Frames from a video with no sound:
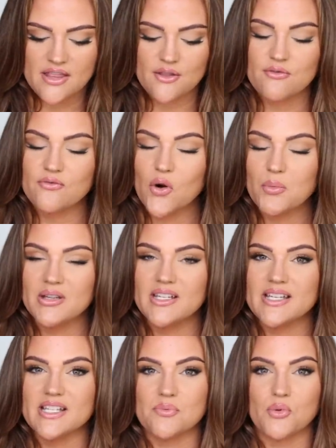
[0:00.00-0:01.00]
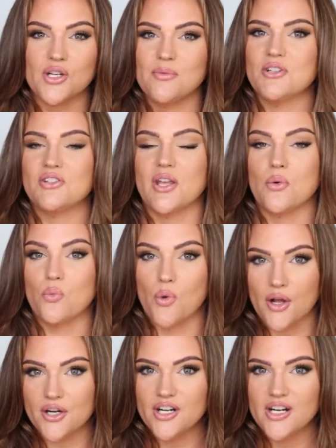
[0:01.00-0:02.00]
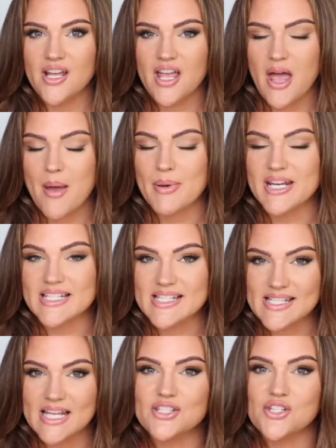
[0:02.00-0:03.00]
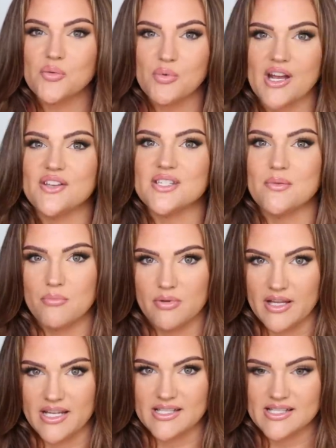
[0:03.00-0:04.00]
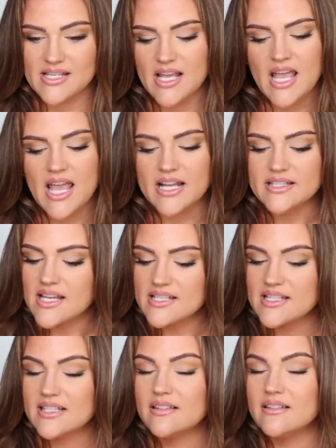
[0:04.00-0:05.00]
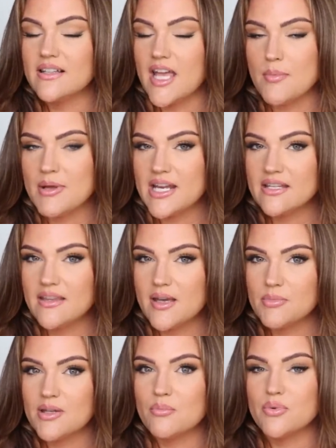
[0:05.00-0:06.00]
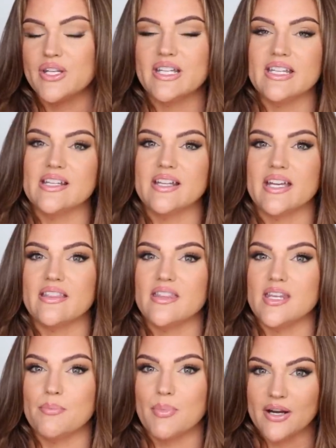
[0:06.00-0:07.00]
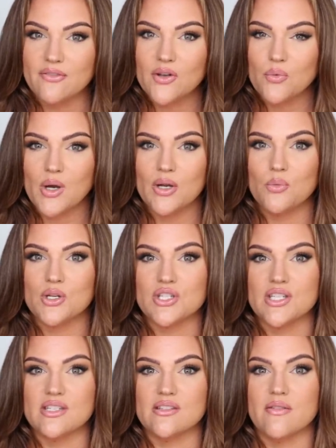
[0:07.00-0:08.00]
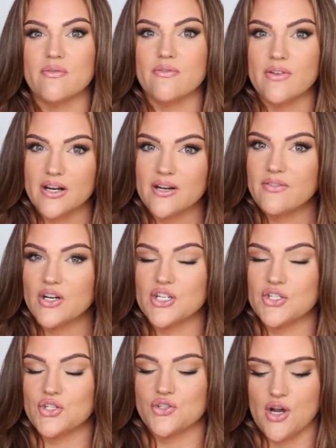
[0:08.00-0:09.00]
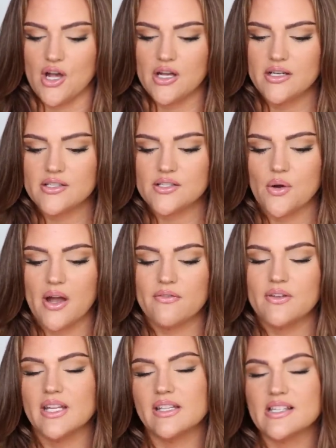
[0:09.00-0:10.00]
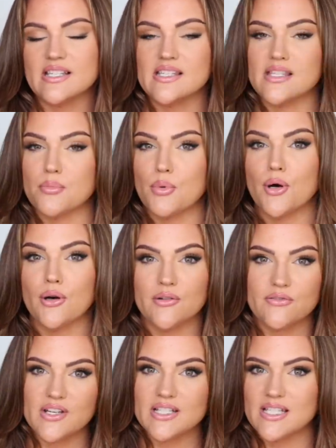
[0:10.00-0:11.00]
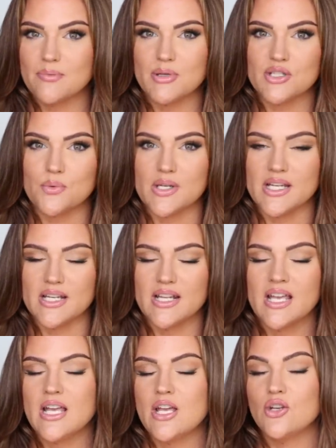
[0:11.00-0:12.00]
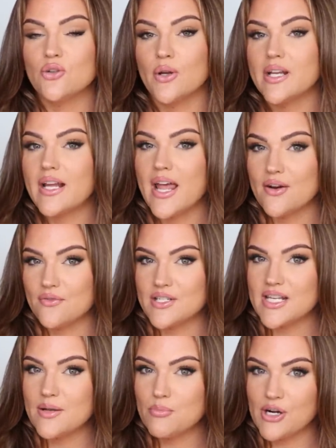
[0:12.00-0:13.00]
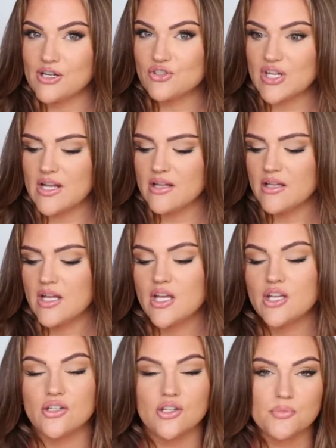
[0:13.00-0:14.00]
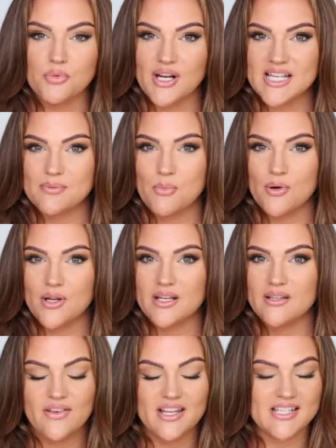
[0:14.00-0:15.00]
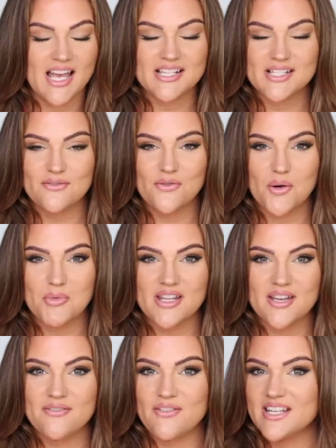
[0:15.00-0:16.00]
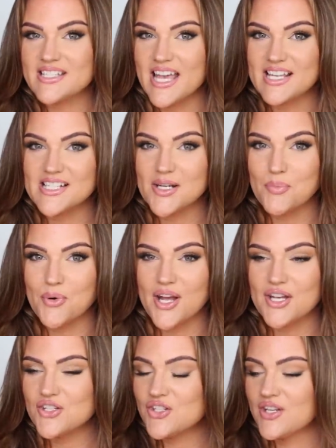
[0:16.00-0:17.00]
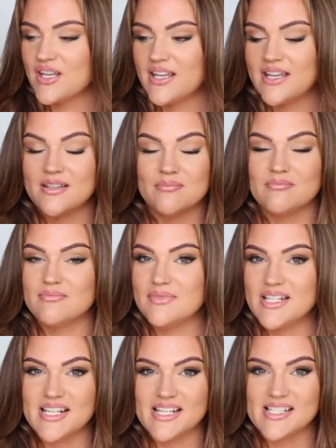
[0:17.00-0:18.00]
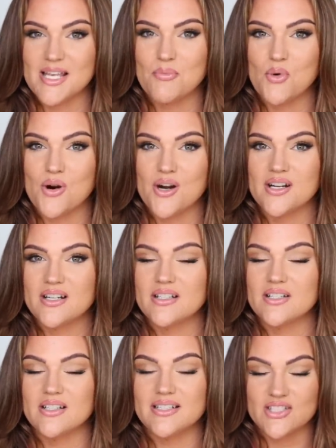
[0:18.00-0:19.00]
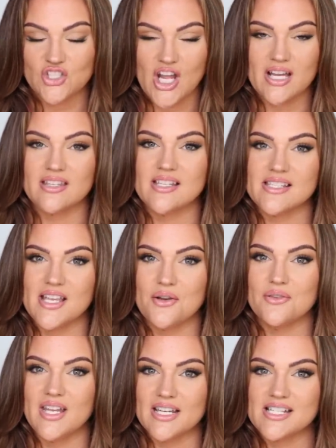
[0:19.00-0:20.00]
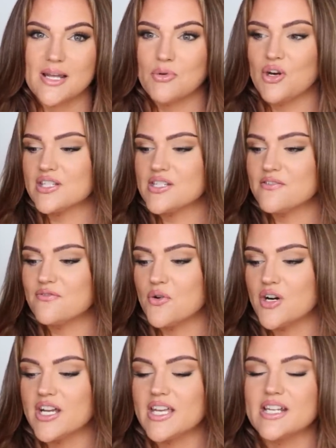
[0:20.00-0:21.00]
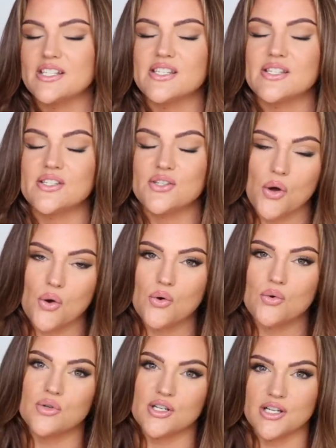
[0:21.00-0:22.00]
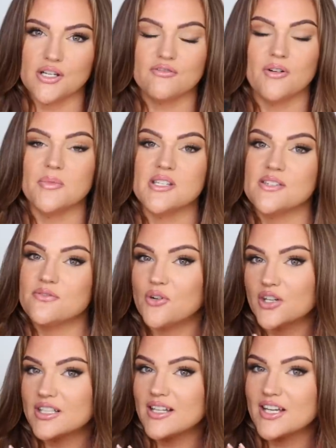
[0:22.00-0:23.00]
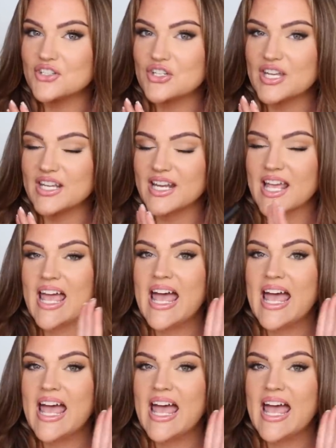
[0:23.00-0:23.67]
The formula is pretty much like water, but it sets your brows in place. It doesn't laminate them completely like the Benefit one, which is very, very strong. So I feel like this is the perfect in-between. Great everyday brow gel, good price point, fantastic formula, fantastic brush. Need I say more? Check this out next time you're at Sephora. It is so good from the Sephora collection.